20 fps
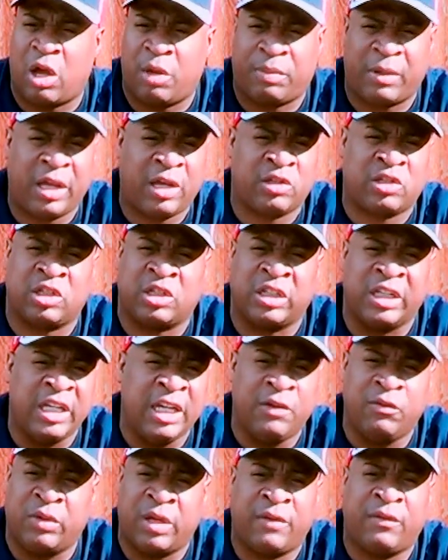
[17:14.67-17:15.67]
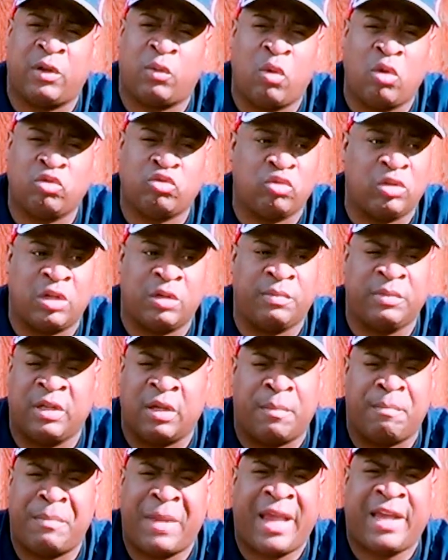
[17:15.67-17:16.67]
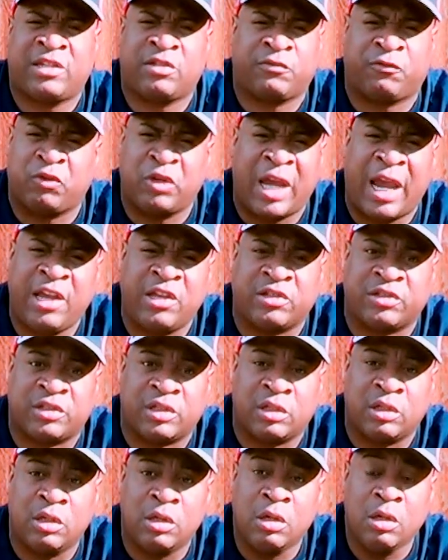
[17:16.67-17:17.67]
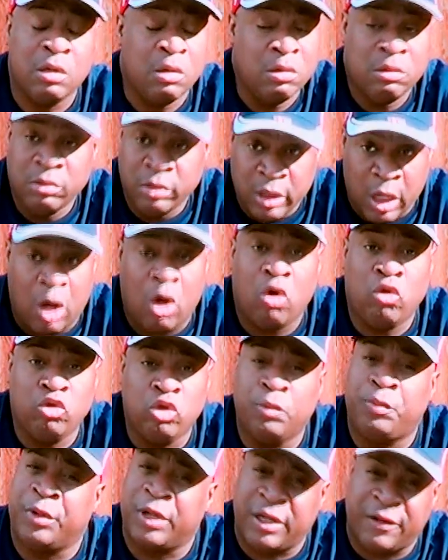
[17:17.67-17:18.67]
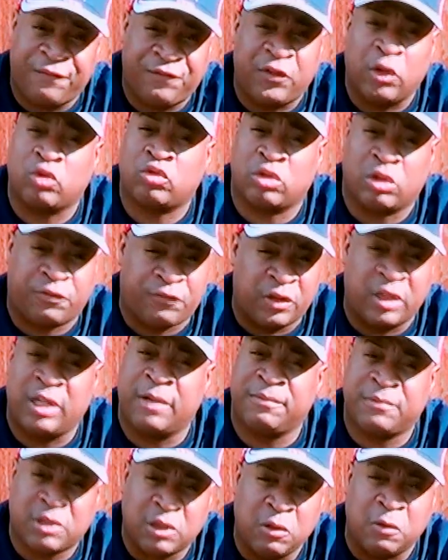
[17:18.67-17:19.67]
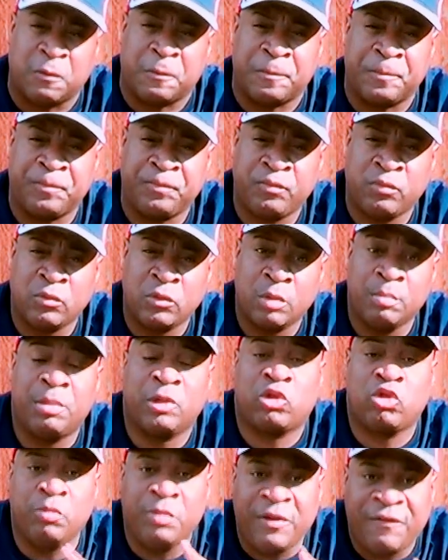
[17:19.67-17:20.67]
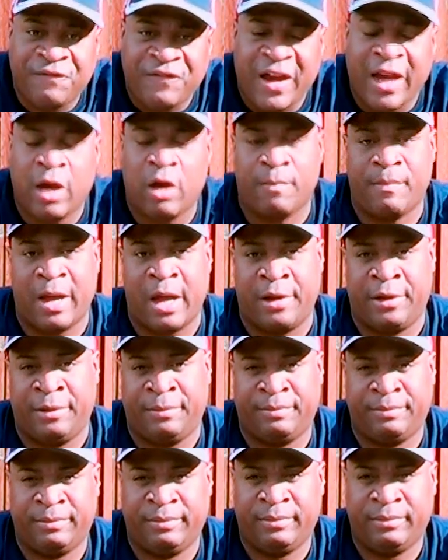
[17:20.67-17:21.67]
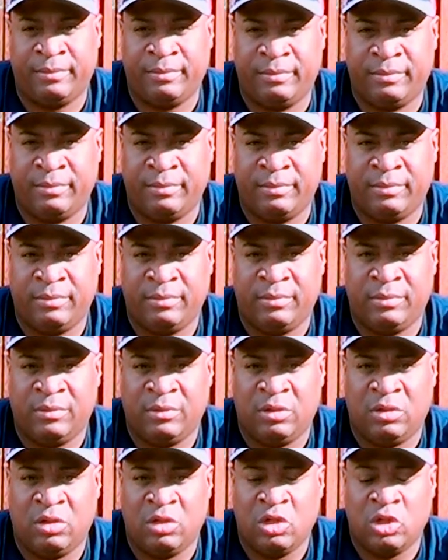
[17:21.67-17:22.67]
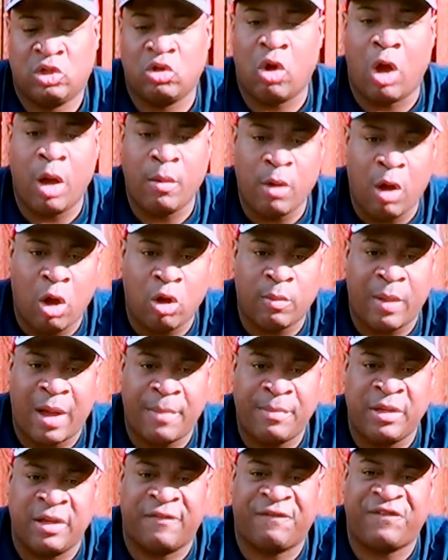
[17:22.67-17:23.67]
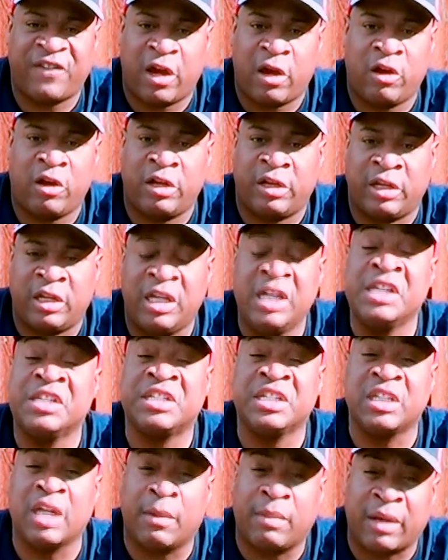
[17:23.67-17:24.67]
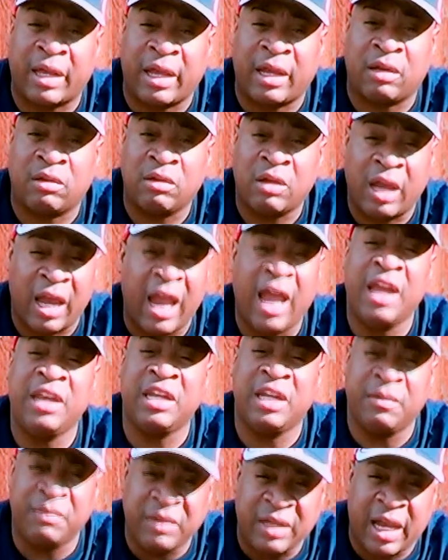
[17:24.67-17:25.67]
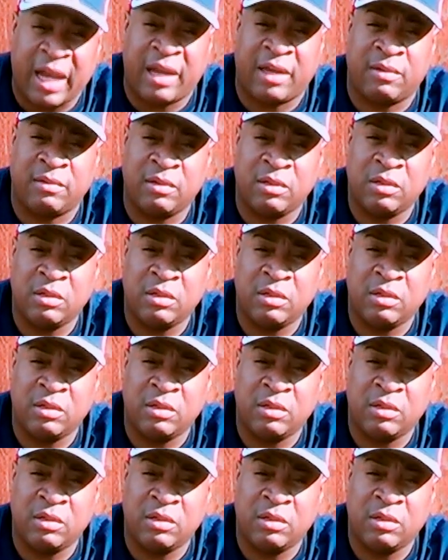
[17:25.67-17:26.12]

players just leave whenever they want to, it'll be a mass free agency. No, you put in filters for them too. But you be fair about it. So I'm all about being fair in the NCAA and the NBA.